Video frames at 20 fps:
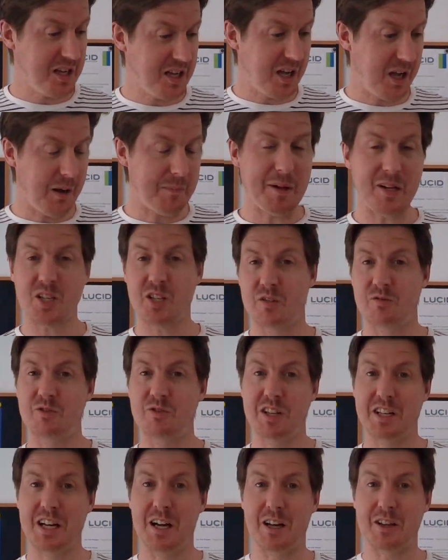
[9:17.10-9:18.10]
I'm actually
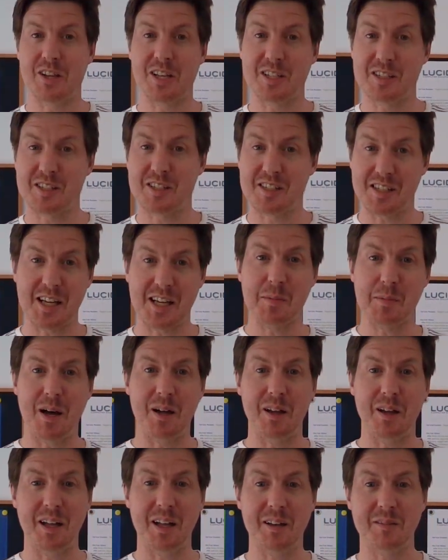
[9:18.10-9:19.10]
running out of things to say
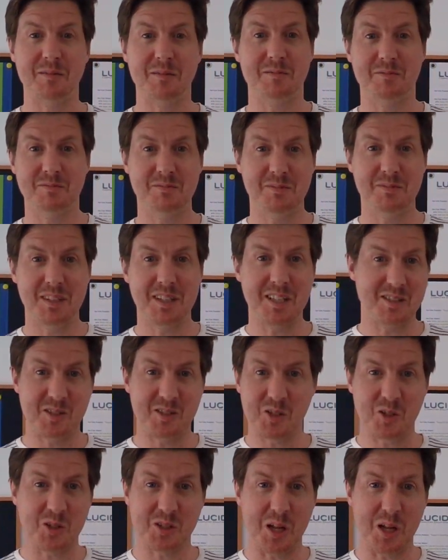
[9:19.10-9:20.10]
about it. It's
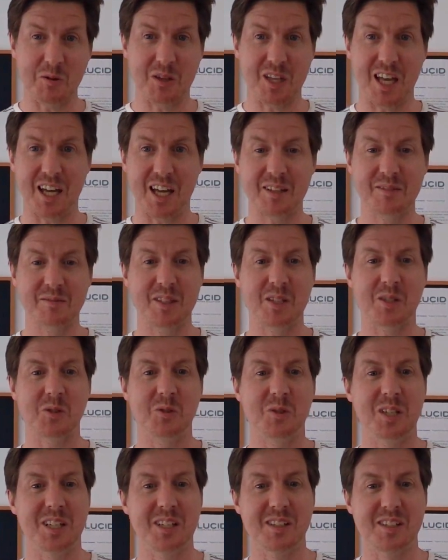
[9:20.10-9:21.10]
just okay. That's
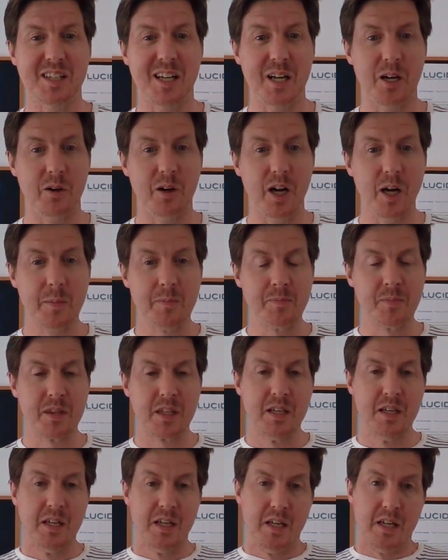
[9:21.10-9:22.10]
all I can say. All right.
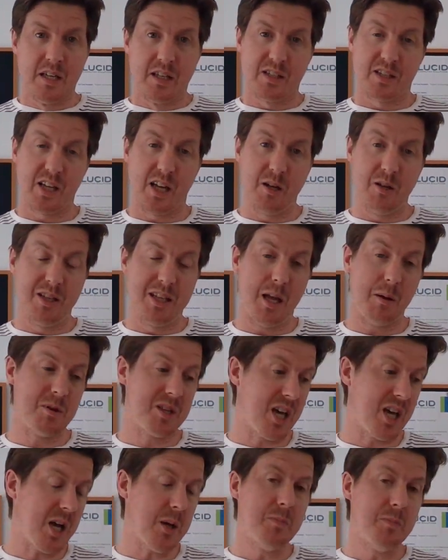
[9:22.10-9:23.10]
So there we
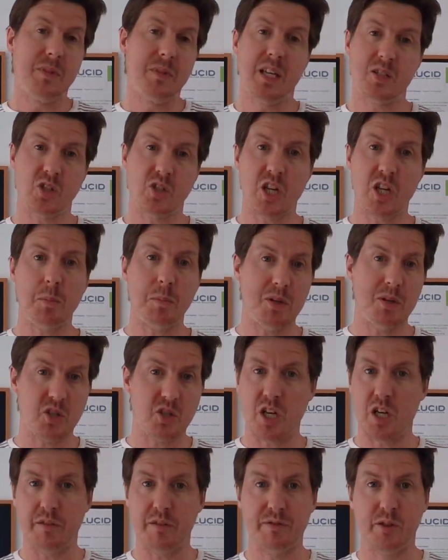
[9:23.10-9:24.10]
go. It's cheap. It's
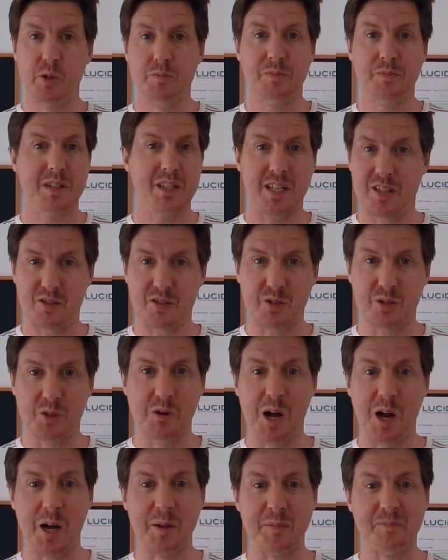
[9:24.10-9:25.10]
cheerful. It's all
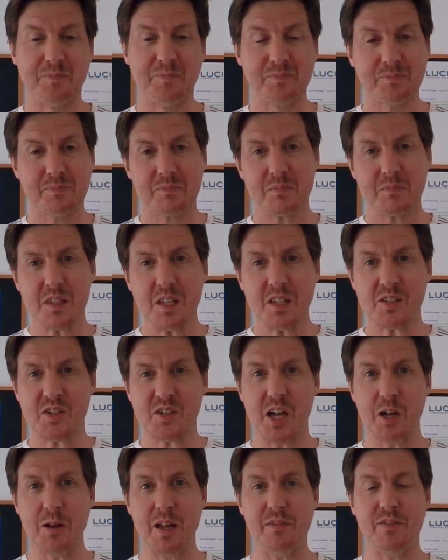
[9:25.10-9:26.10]
right.
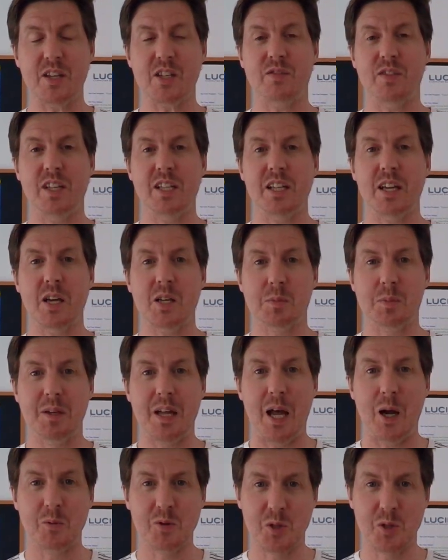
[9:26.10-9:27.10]
So if this video has been
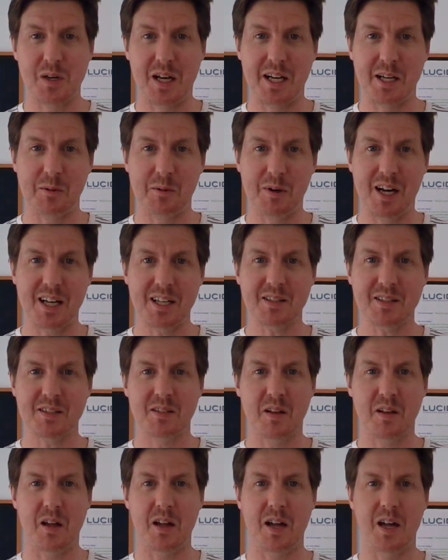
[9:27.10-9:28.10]
helped you in any way
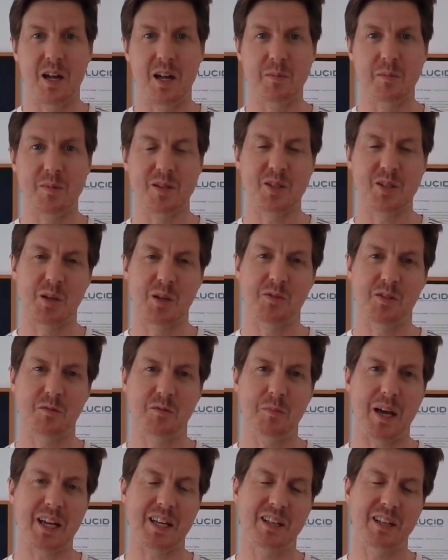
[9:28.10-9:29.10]
in terms of
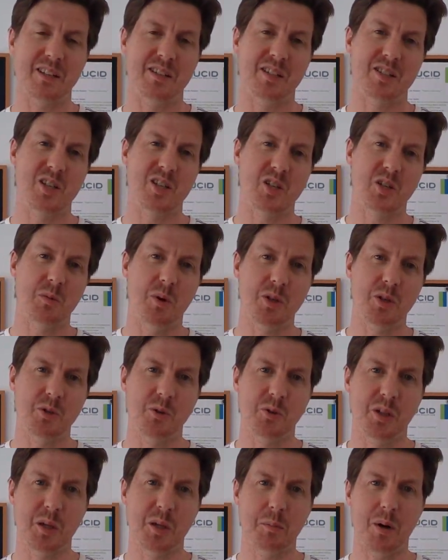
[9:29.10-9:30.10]
making a decision on what you're
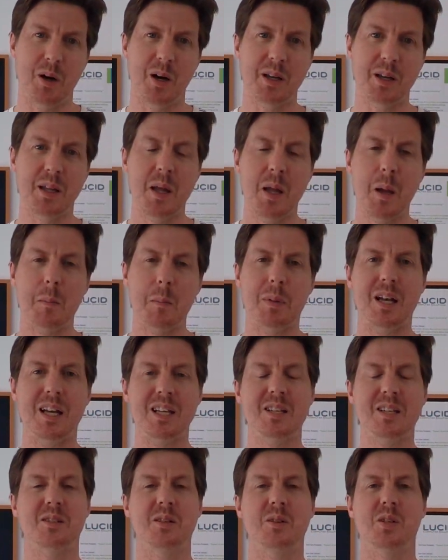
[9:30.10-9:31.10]
going to buy,
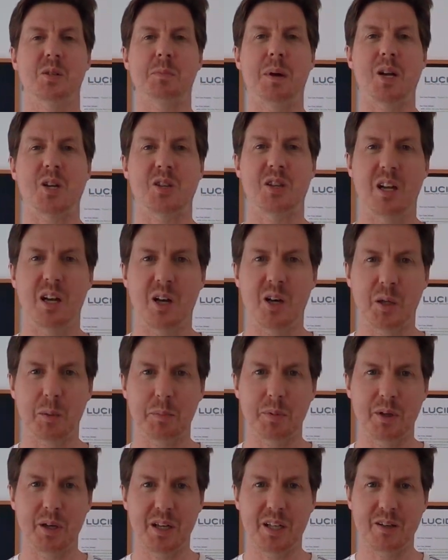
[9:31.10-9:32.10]
please do smash the like
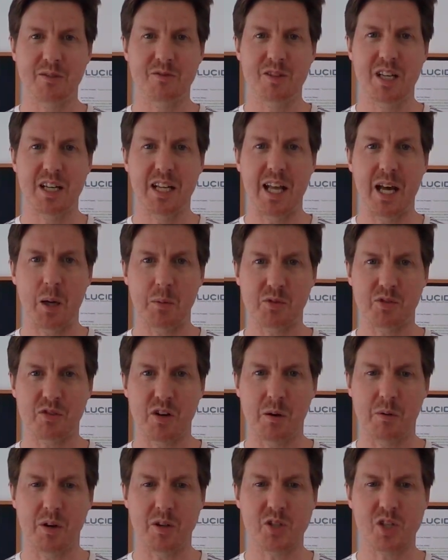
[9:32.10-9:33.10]
button. It really helps
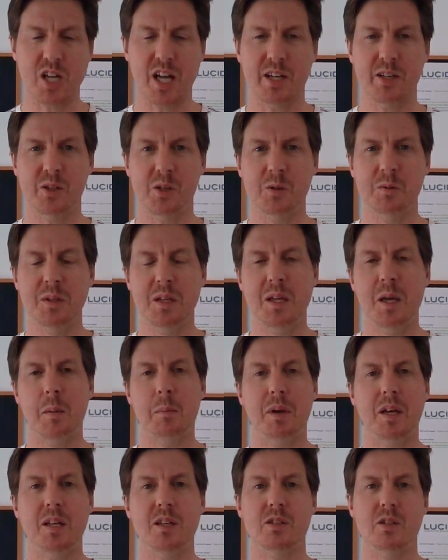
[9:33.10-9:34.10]
grow our channel.
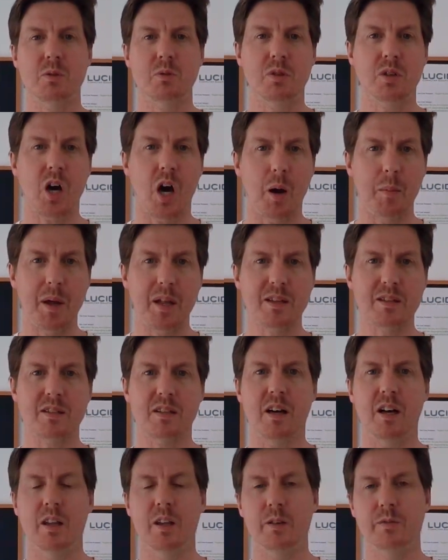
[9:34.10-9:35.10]
Please do comment
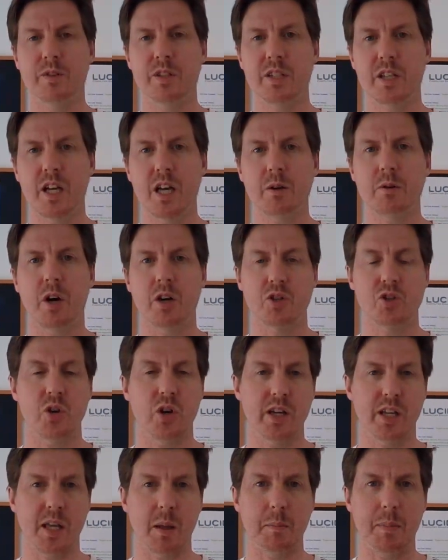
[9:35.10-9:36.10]
on the video. I try
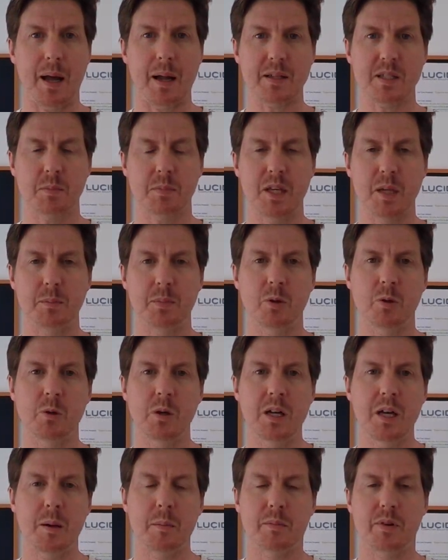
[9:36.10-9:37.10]
and get back to people.
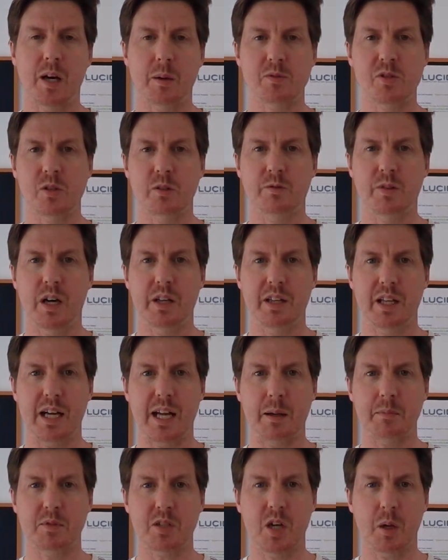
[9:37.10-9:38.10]
Perhaps you found the
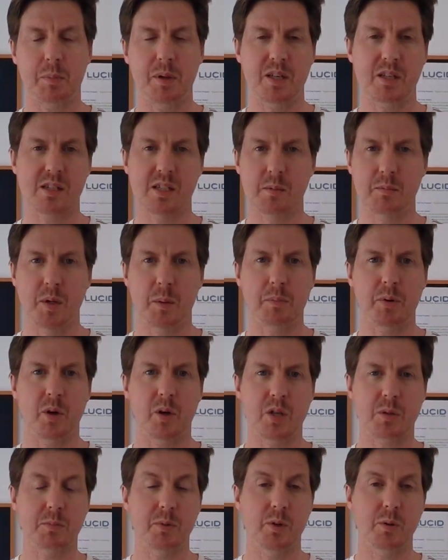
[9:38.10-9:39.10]
laptop at a similar
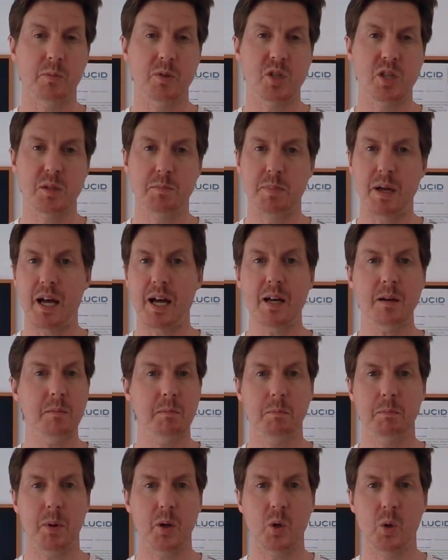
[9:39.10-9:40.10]
price point, which is better.
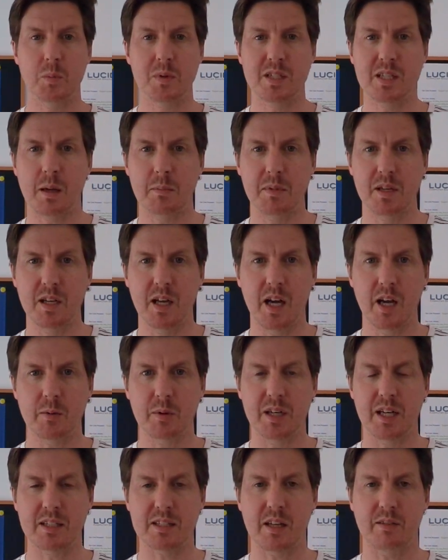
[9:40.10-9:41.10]
By all means, let me know and
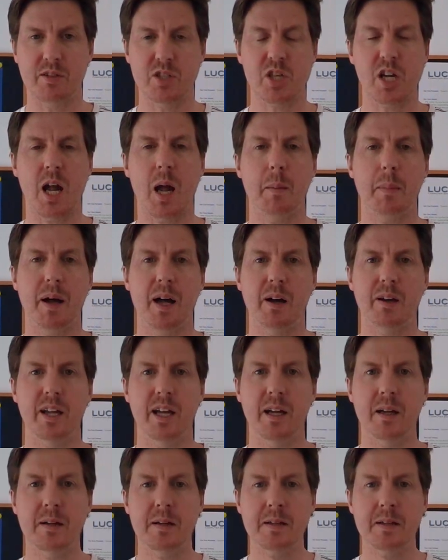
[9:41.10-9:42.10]
let's have a chat about it.